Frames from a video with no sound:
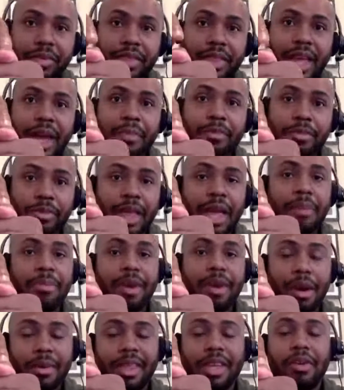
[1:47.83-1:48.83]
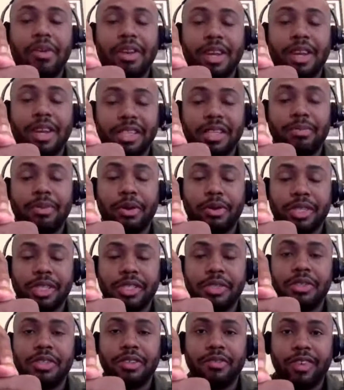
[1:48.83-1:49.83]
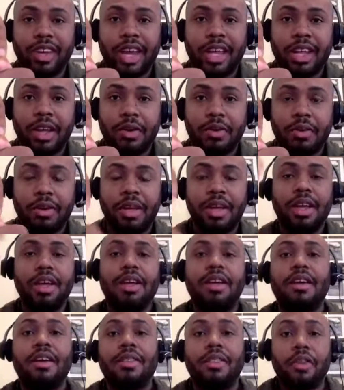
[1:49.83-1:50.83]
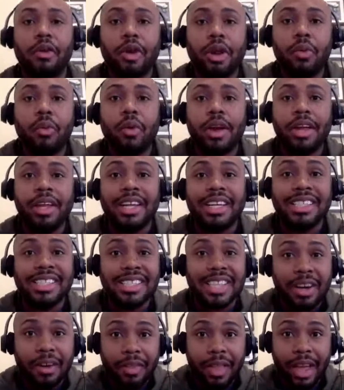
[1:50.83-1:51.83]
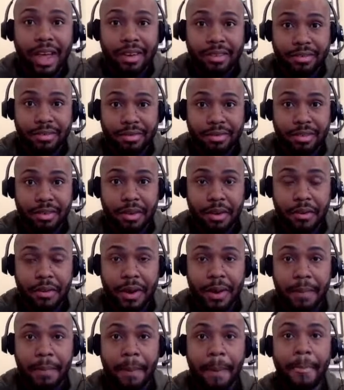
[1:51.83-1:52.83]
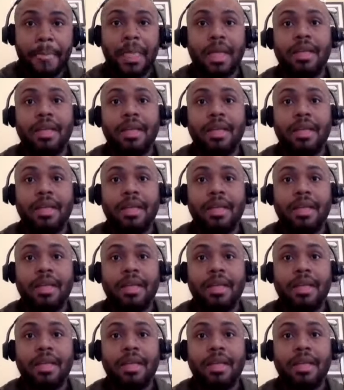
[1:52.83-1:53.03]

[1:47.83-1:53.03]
that property that you initially purchased using the VA loan. They're going to want you to sell that. All right.